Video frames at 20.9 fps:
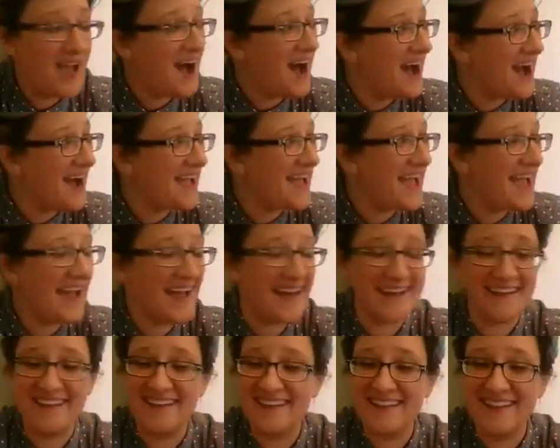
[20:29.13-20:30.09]
I
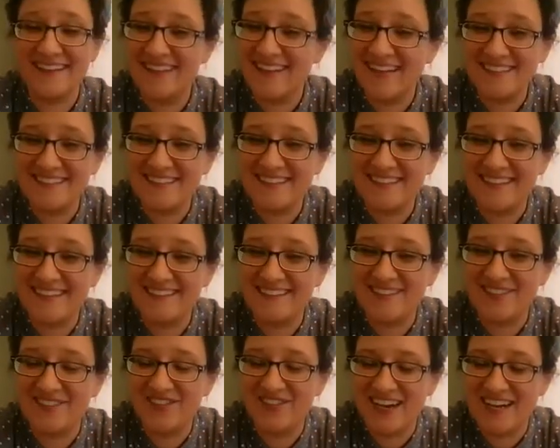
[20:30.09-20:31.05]
had lots and lots
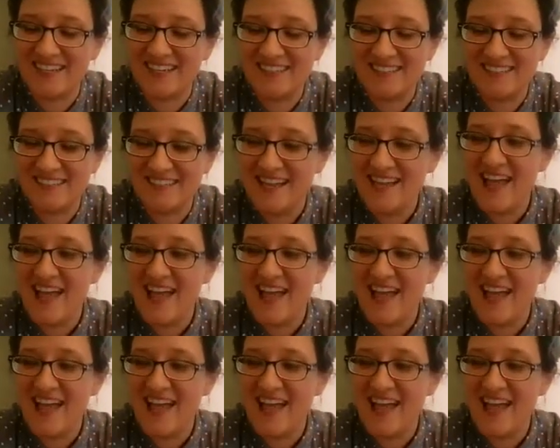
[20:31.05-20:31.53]
of fun,